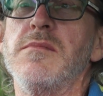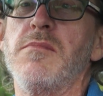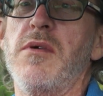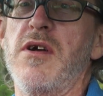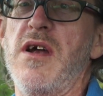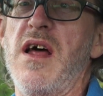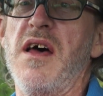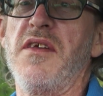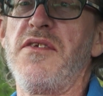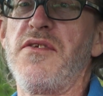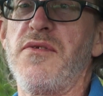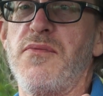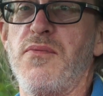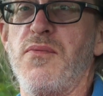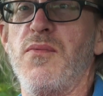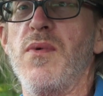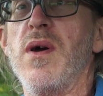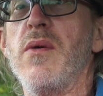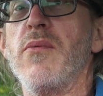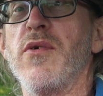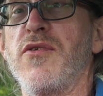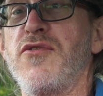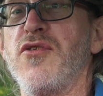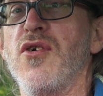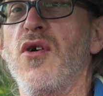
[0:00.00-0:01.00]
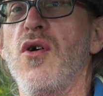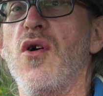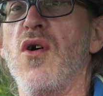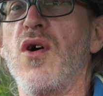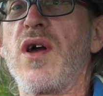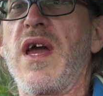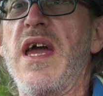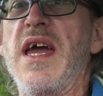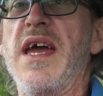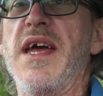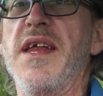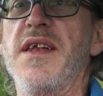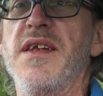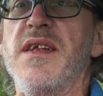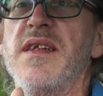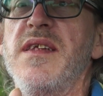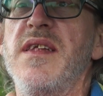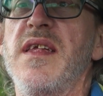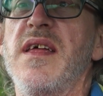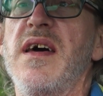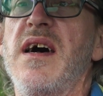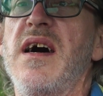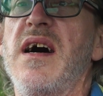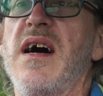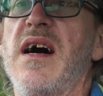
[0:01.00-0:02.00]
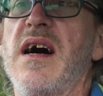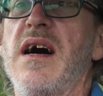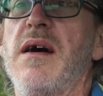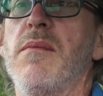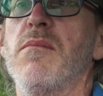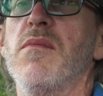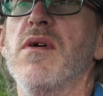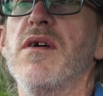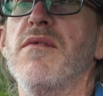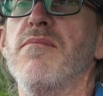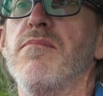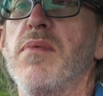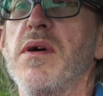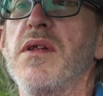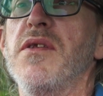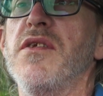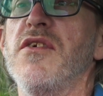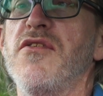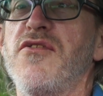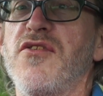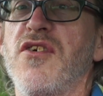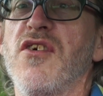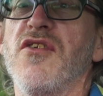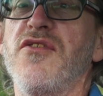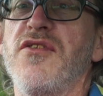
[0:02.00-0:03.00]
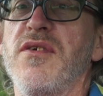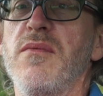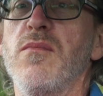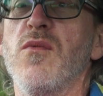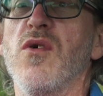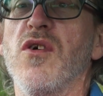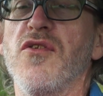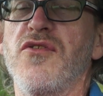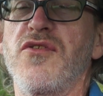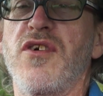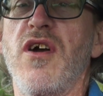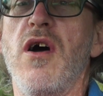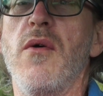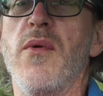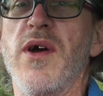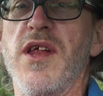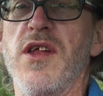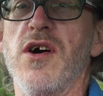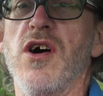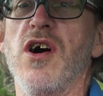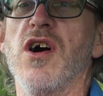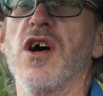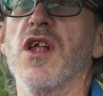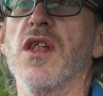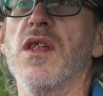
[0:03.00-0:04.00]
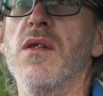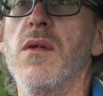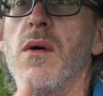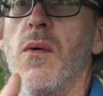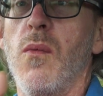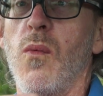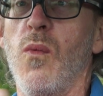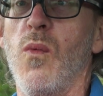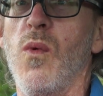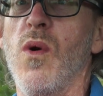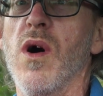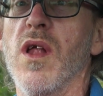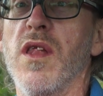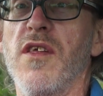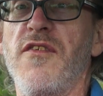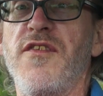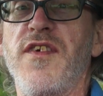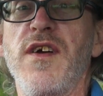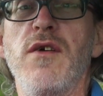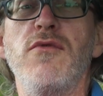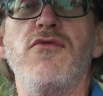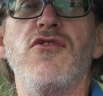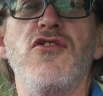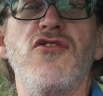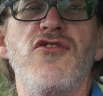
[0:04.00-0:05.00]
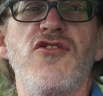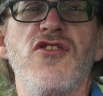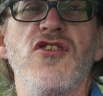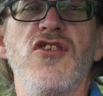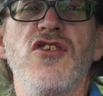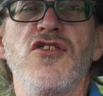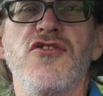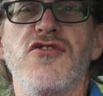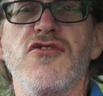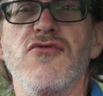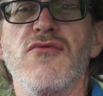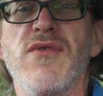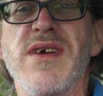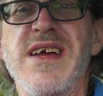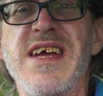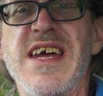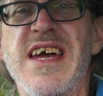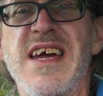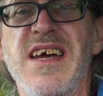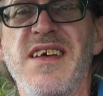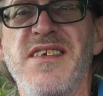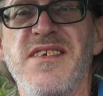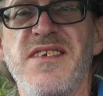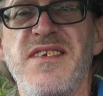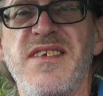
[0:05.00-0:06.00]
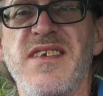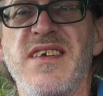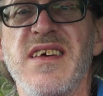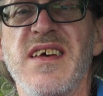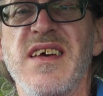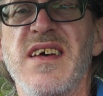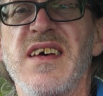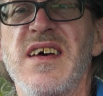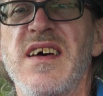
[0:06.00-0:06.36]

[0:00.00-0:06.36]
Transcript: But as we were talking and we've been discussing what's going on, what the future surgery is,